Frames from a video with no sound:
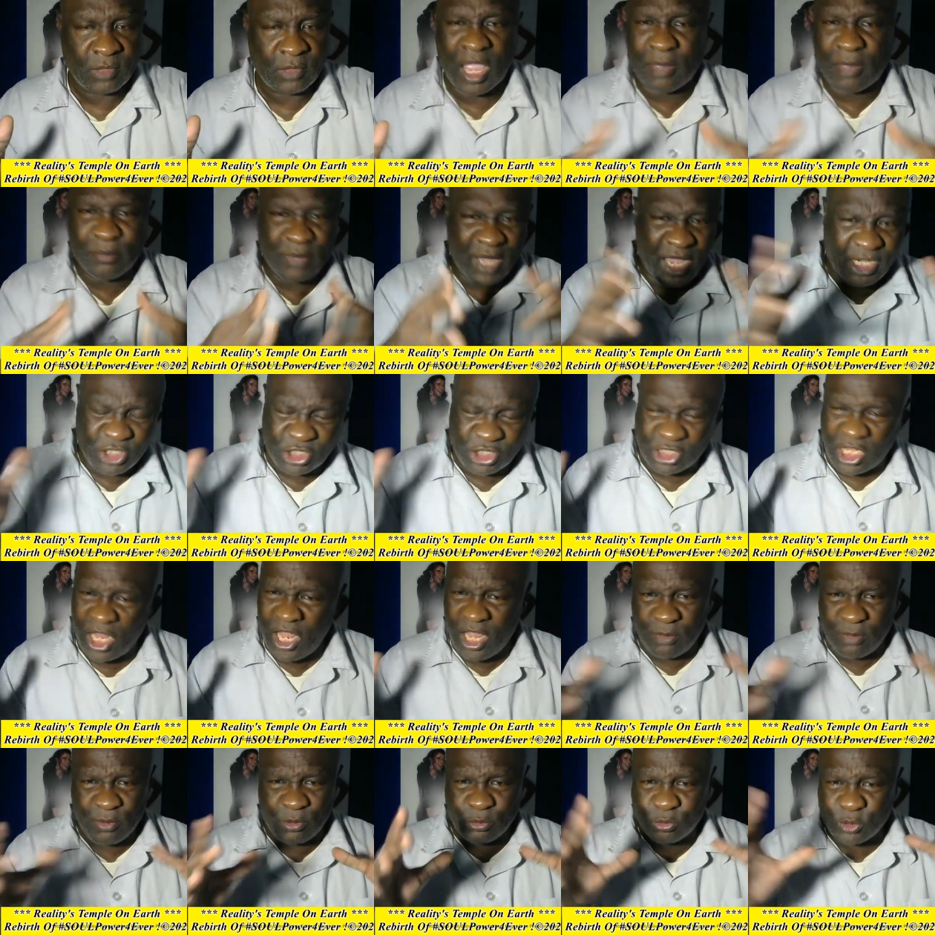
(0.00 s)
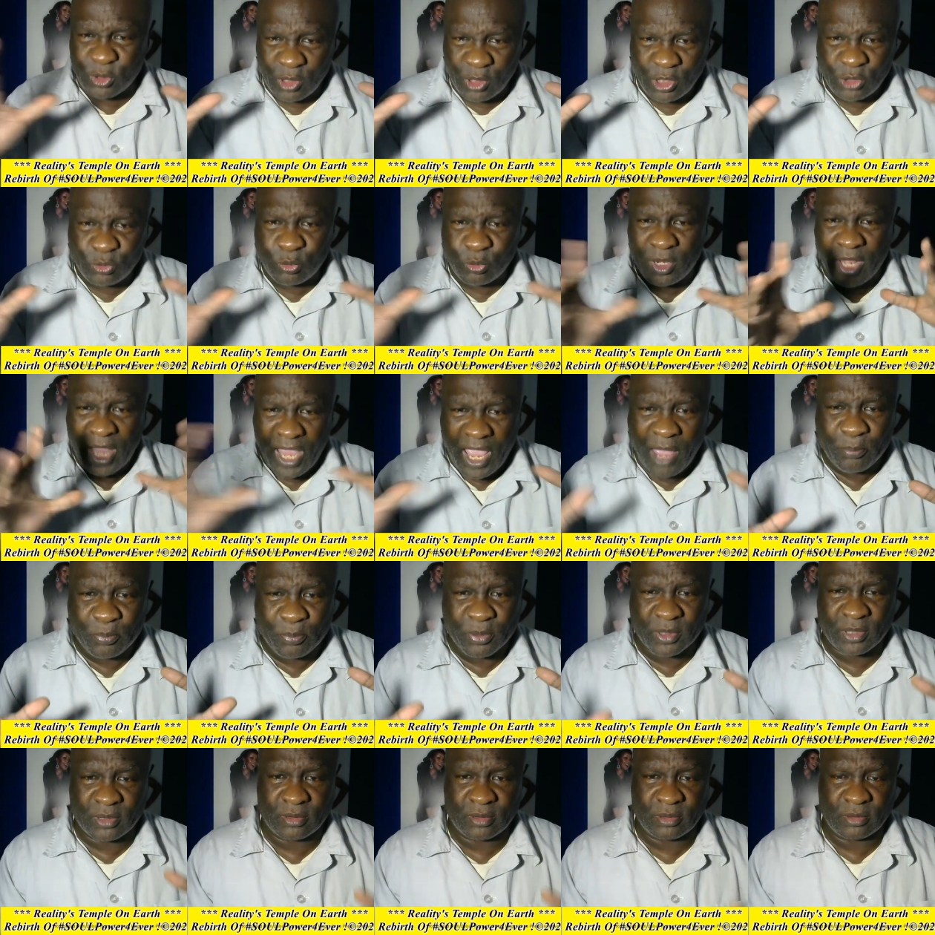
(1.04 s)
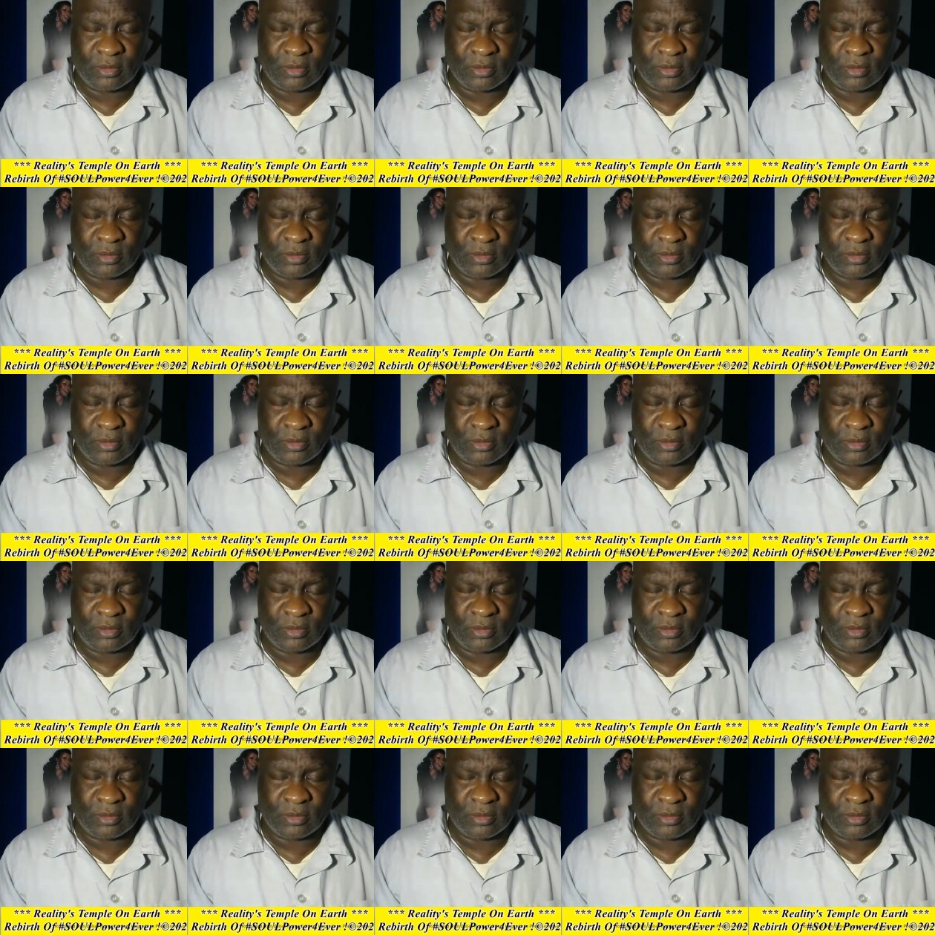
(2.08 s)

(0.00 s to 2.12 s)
I'm not ashamed, it's what happened.